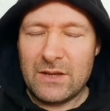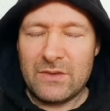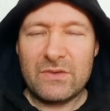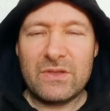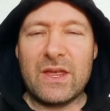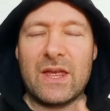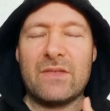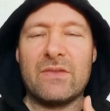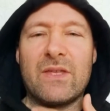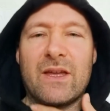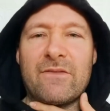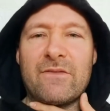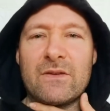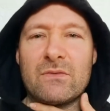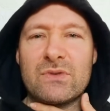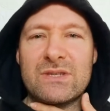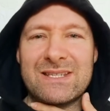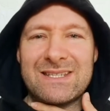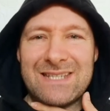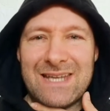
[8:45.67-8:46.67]
They feel
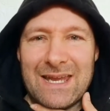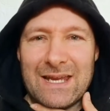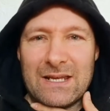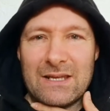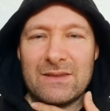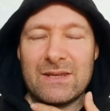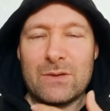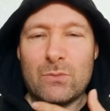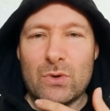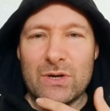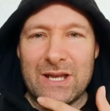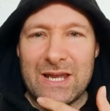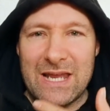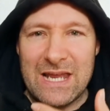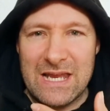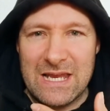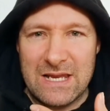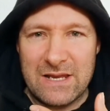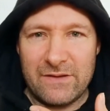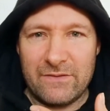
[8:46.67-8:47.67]
sick. They want to
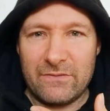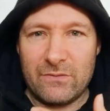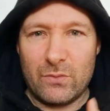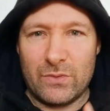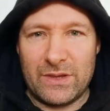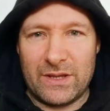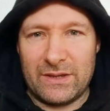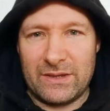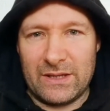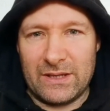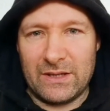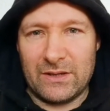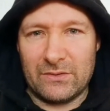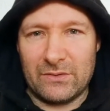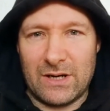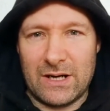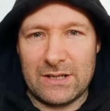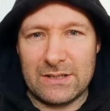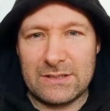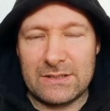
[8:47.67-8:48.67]
heave when they think of their
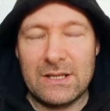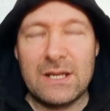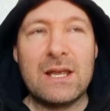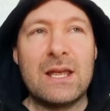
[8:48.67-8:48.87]
ex.